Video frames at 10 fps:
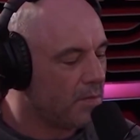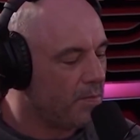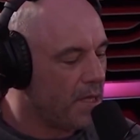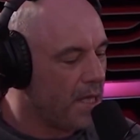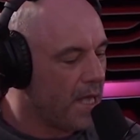
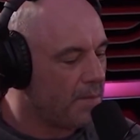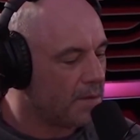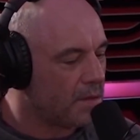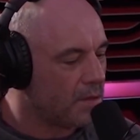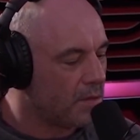Joe went on
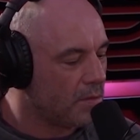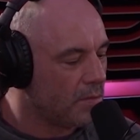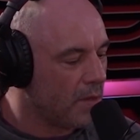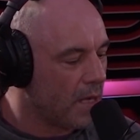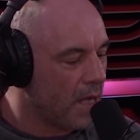to discuss
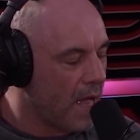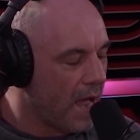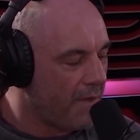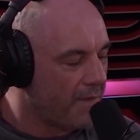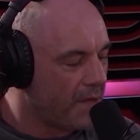how Johnny
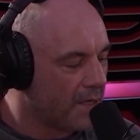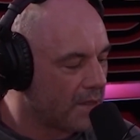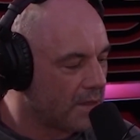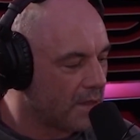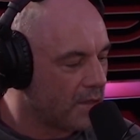Depp might
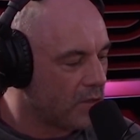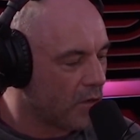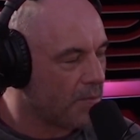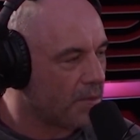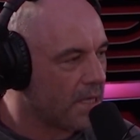have been
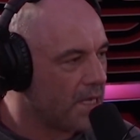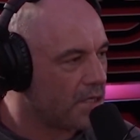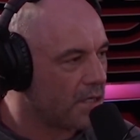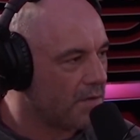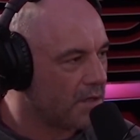manipulated by
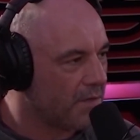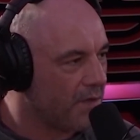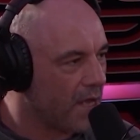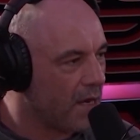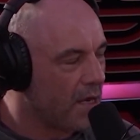Amber's
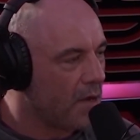ways.